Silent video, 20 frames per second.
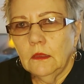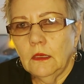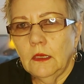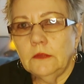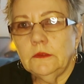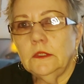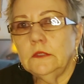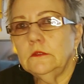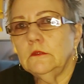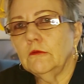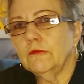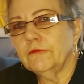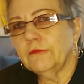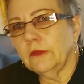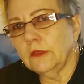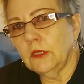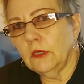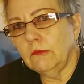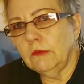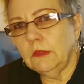And then there's the
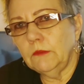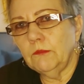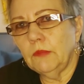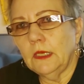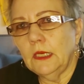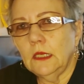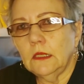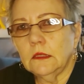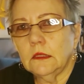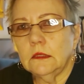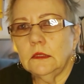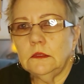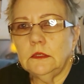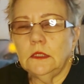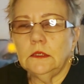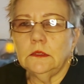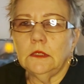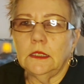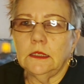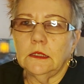going back, and
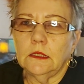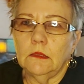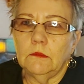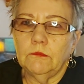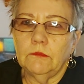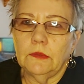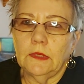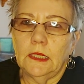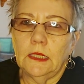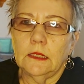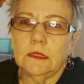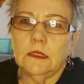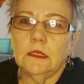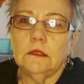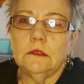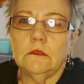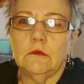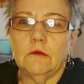then they come back, and